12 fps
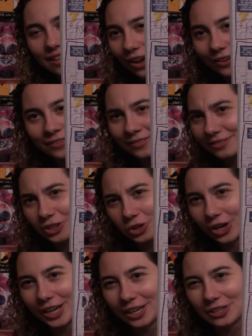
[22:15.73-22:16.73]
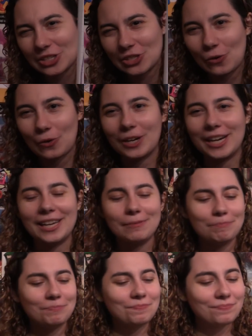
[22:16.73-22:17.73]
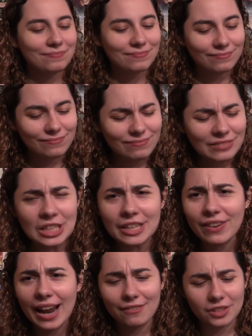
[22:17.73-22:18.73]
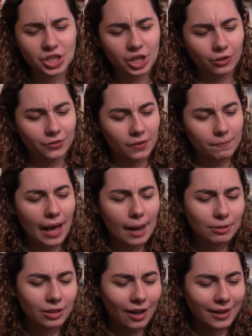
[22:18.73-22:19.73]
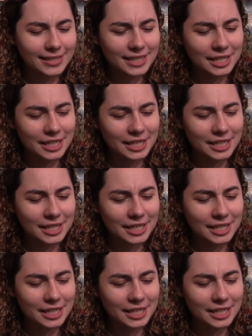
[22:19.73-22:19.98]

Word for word: son creating a story. You even have the Sheriff of Babylon